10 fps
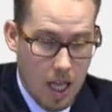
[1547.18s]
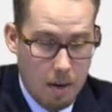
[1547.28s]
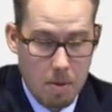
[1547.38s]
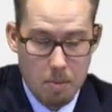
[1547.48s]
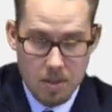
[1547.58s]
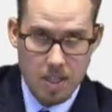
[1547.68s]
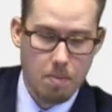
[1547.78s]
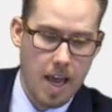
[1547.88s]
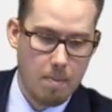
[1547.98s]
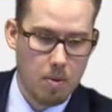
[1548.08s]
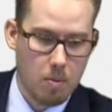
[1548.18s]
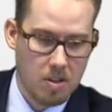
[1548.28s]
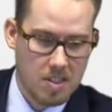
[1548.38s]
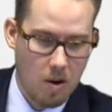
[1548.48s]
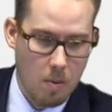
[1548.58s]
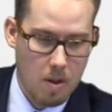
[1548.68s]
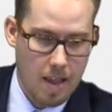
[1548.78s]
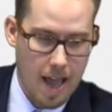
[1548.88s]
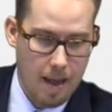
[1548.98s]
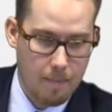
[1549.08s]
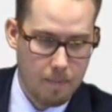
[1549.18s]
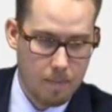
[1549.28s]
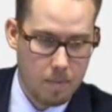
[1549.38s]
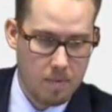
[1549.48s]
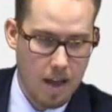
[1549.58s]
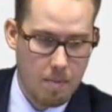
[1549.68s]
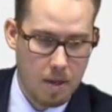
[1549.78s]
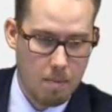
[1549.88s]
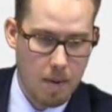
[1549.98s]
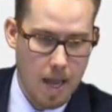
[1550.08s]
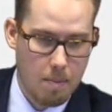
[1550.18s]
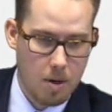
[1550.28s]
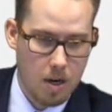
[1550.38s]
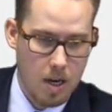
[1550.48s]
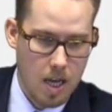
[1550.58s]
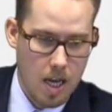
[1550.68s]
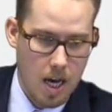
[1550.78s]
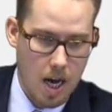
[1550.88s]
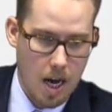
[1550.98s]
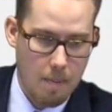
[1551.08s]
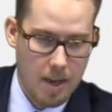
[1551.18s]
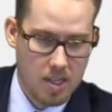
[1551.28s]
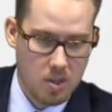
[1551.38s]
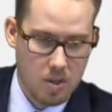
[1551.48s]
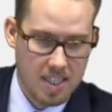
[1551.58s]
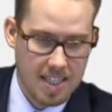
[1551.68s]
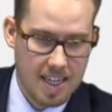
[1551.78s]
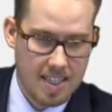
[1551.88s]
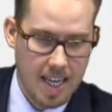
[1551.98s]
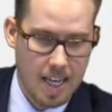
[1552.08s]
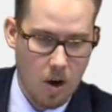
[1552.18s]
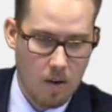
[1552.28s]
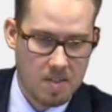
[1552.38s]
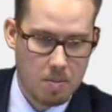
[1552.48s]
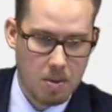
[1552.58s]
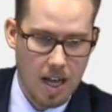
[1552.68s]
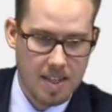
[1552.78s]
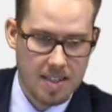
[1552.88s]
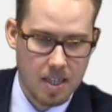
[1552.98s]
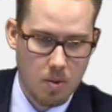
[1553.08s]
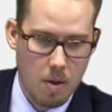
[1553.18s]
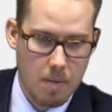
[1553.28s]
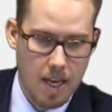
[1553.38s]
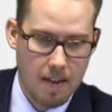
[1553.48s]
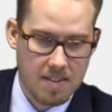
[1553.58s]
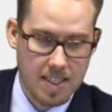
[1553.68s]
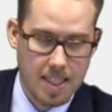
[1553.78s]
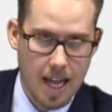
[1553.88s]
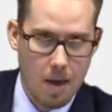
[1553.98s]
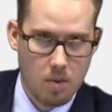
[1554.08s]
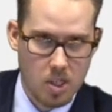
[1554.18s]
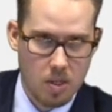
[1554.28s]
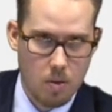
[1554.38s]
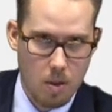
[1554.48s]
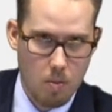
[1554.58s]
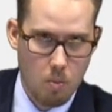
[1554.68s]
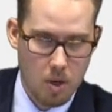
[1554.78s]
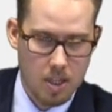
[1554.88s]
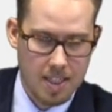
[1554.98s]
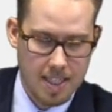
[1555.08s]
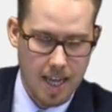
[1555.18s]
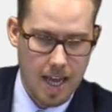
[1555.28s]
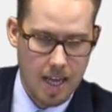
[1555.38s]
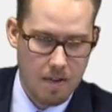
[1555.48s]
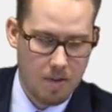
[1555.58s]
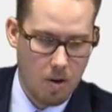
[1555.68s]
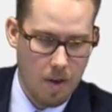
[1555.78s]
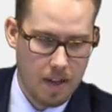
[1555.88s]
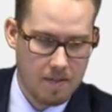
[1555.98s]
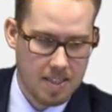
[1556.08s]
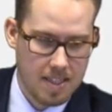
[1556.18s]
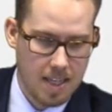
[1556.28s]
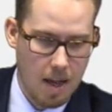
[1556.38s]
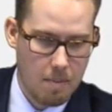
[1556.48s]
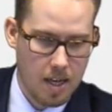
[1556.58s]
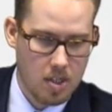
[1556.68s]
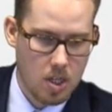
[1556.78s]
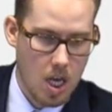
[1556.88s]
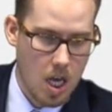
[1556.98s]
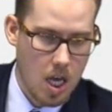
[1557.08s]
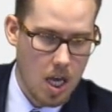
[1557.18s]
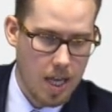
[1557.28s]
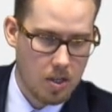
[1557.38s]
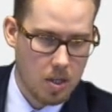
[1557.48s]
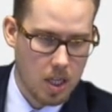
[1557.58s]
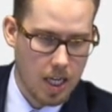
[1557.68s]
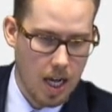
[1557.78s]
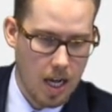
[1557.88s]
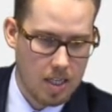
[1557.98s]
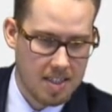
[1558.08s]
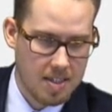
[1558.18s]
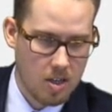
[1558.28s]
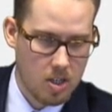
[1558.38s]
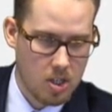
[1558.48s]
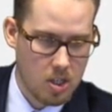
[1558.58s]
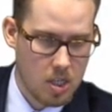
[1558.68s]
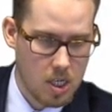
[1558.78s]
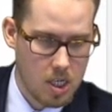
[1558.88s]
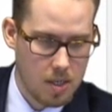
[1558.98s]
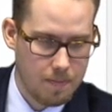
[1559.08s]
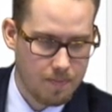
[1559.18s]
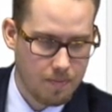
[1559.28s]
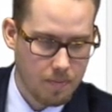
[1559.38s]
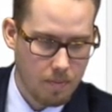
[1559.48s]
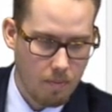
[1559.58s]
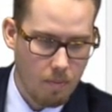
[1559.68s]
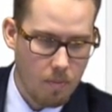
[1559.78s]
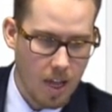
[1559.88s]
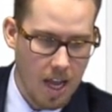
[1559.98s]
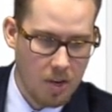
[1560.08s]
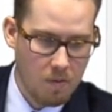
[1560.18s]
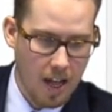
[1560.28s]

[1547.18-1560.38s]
A lot of people need paper. We'll start with that. Type in paper. Make sure it says in office supplies and equipment FSSI, which it will say if you're on the FSSI page, and you click on search. And